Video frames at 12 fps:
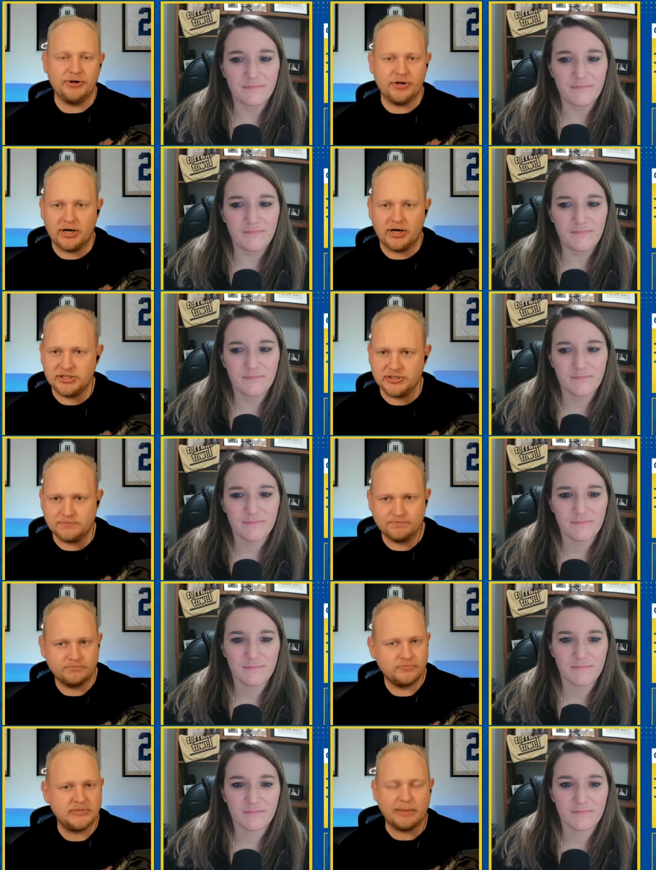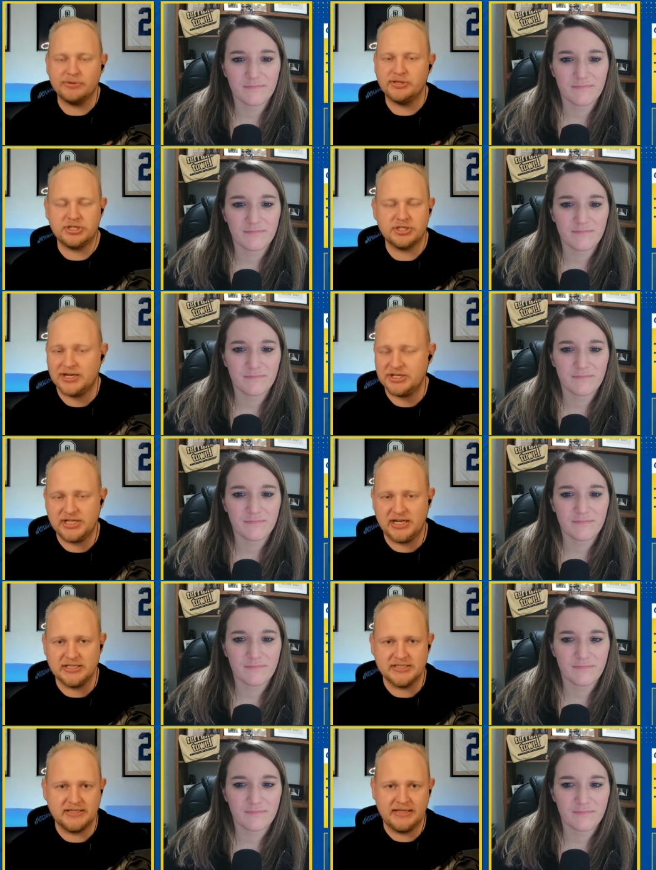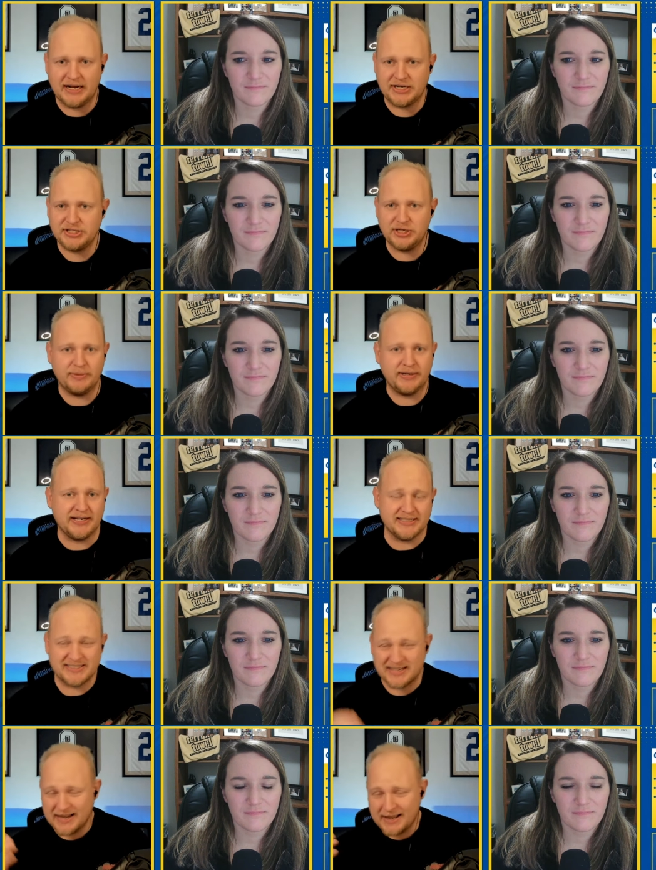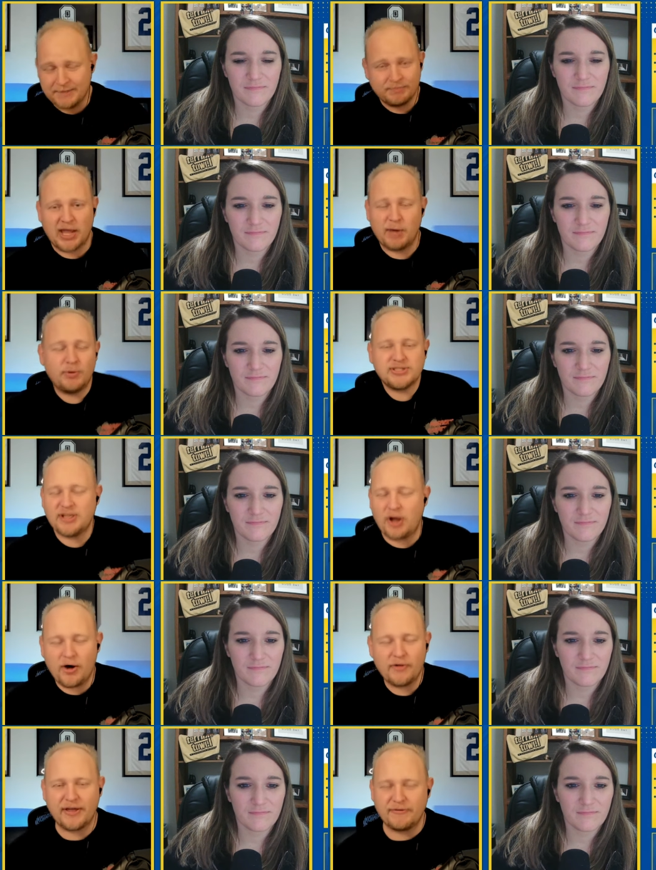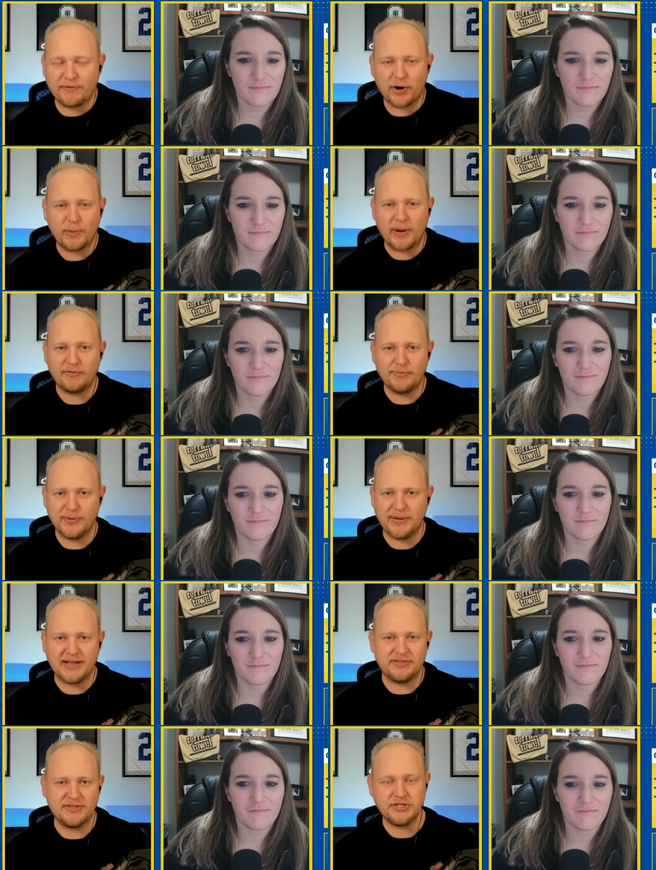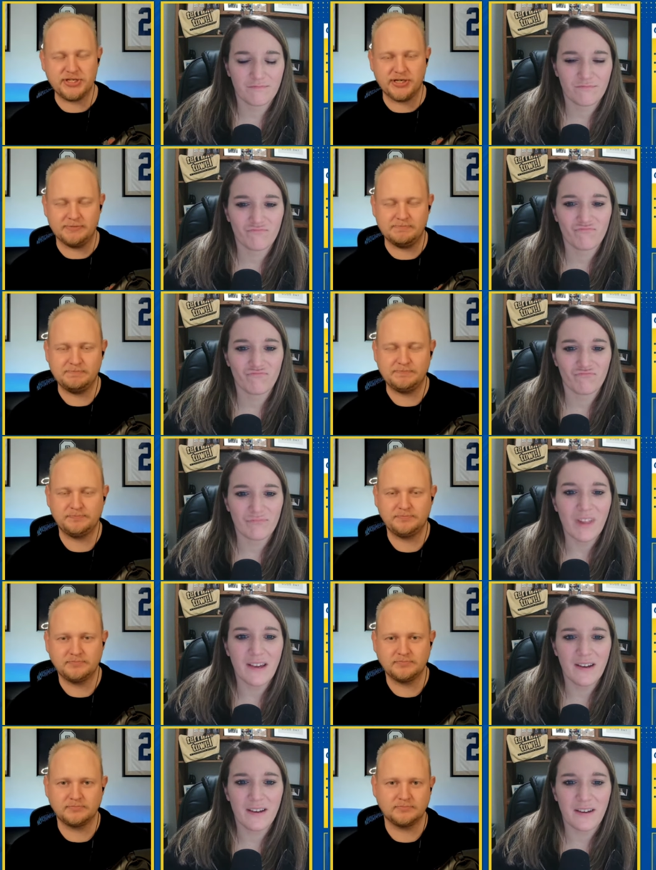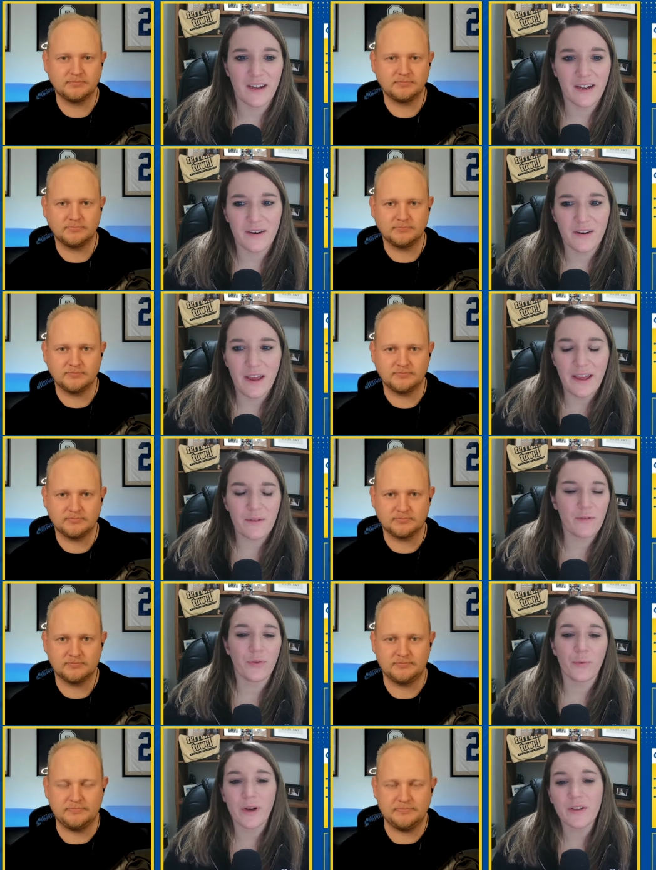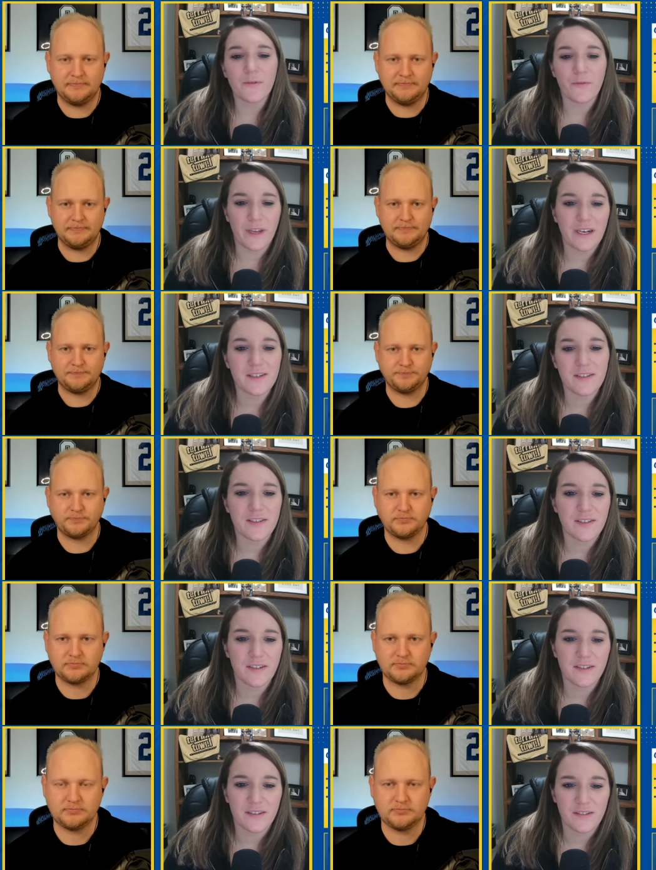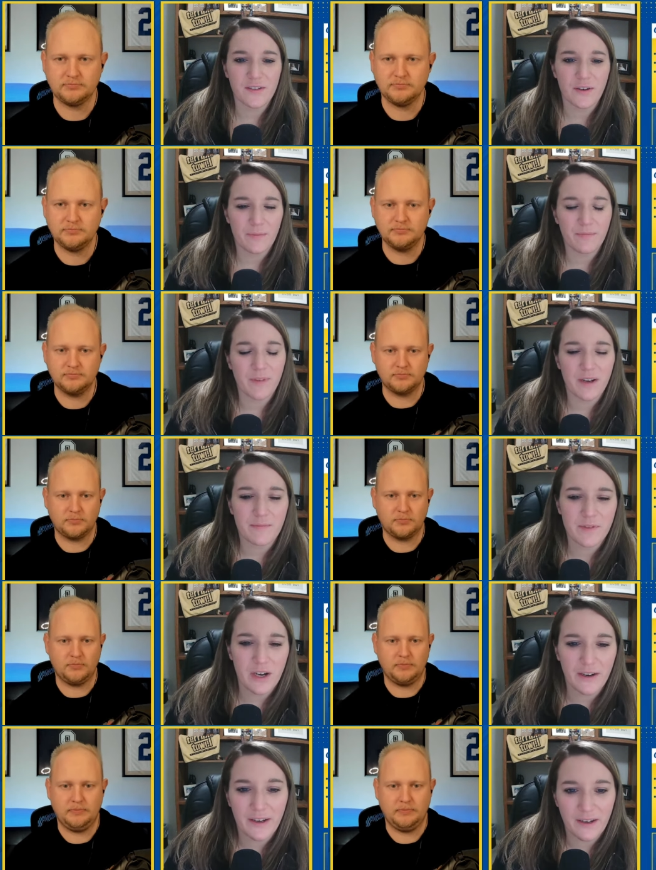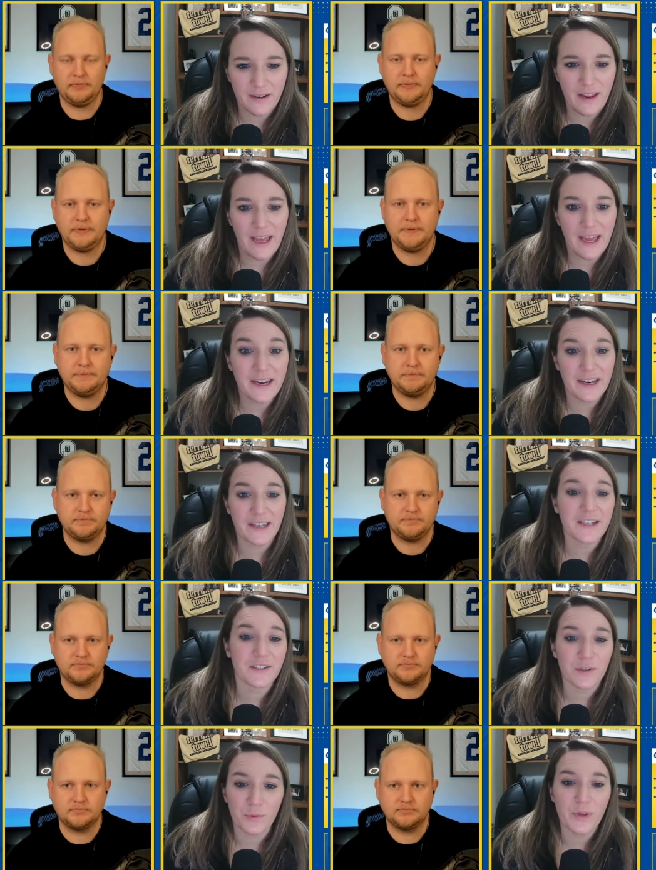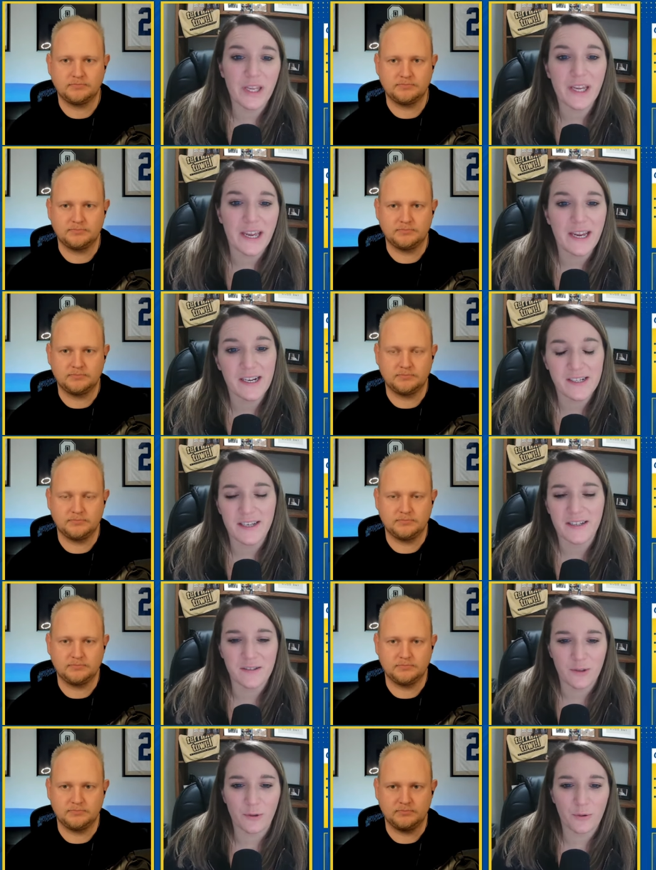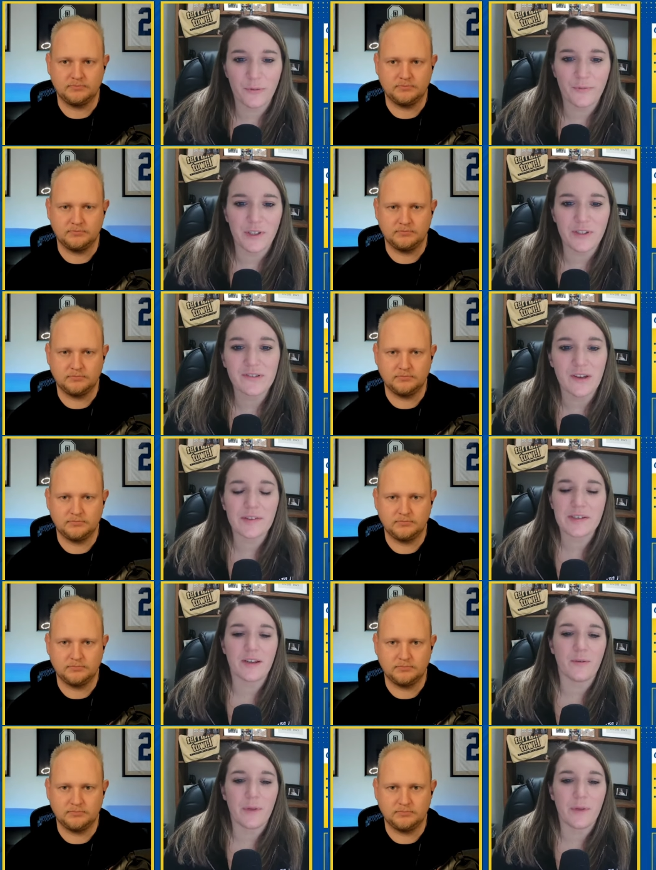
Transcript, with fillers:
Speaker 1: yards and double-digit touchdowns next year, because he wasn't all that far away from doing it this year.
Speaker 2: Yeah, throughout the fantasy season, so I'm talking heading into week 18, so through the first 17